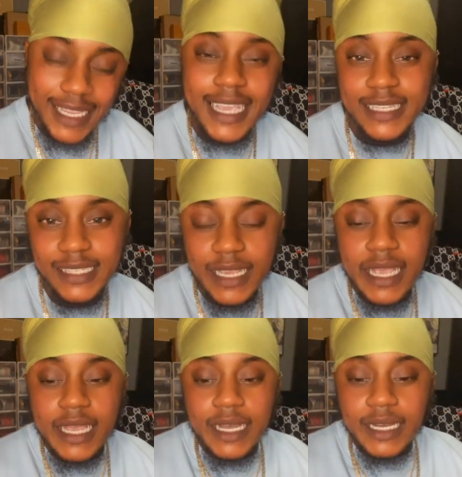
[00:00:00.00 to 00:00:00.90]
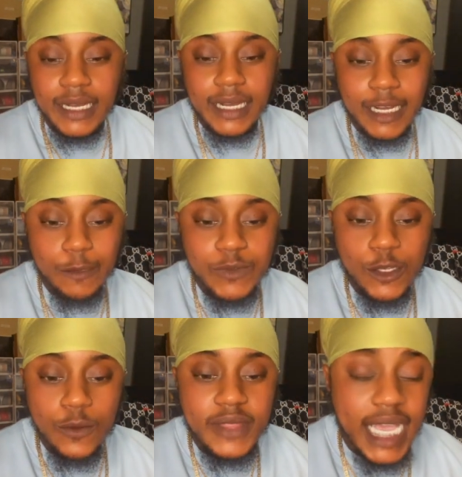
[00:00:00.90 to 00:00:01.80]
Yes.
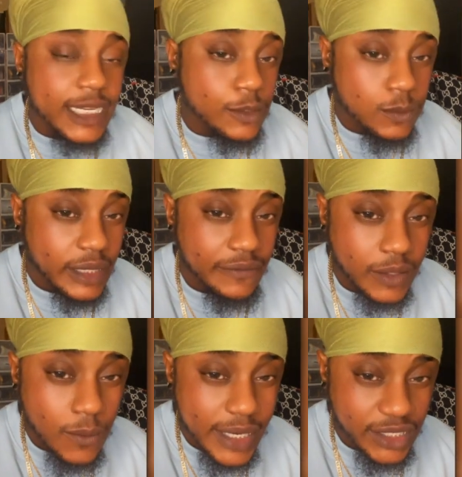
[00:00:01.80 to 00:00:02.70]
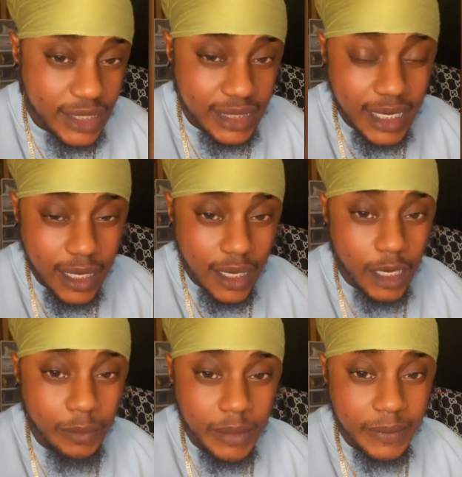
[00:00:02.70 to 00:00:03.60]
So that is one of the questions that a
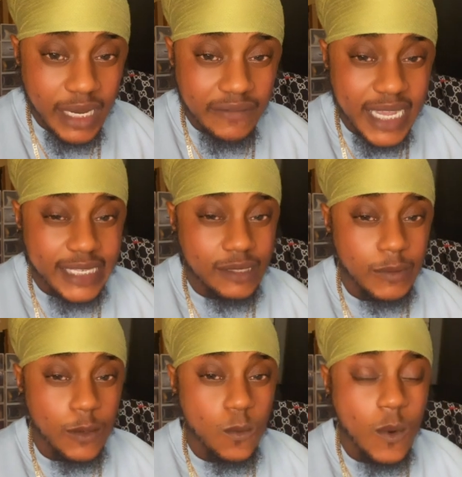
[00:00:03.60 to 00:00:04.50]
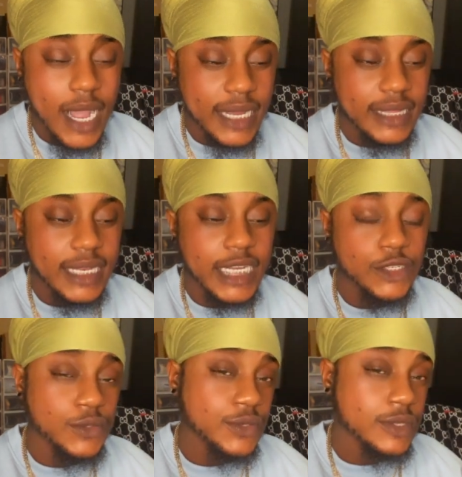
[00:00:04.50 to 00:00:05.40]
lot of people have asked me, why did I
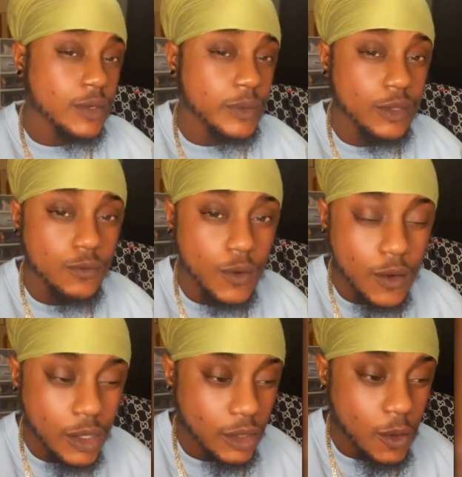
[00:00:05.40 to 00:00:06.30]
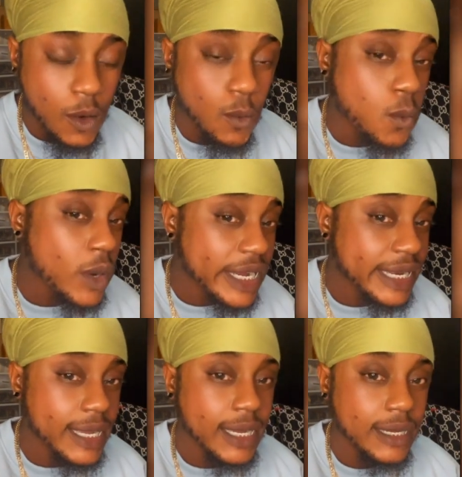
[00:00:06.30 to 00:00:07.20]
choose to go with the rod, or
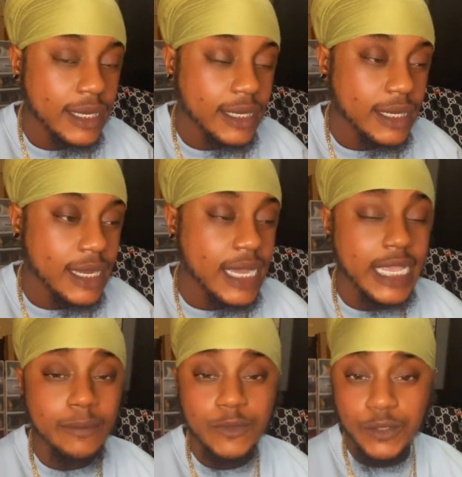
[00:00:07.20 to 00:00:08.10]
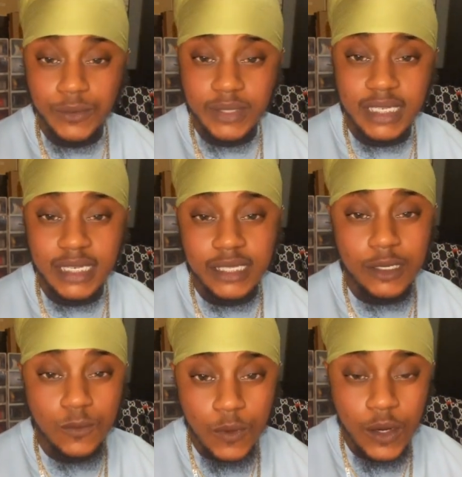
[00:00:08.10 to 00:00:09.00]
what I am choosing. Is
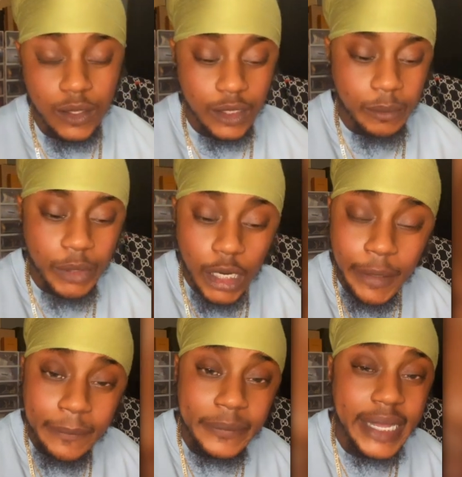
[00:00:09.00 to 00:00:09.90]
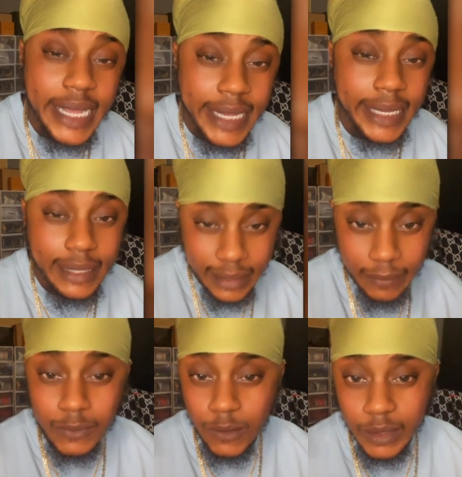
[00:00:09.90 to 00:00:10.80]
it rod or the pump? I
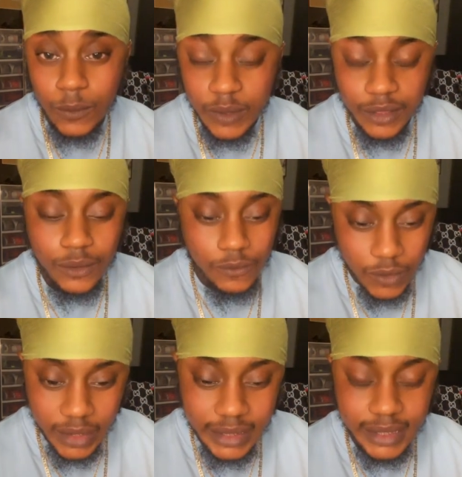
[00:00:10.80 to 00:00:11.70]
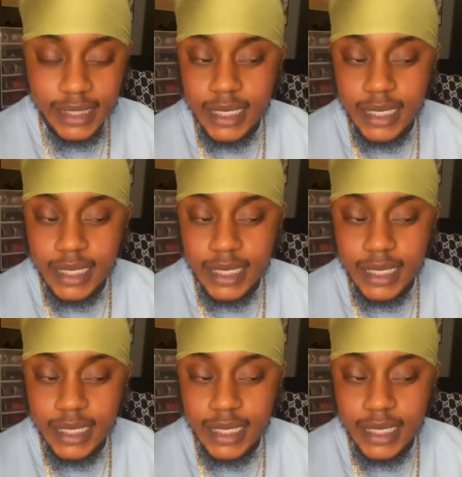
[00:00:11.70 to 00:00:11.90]
am going with the rod.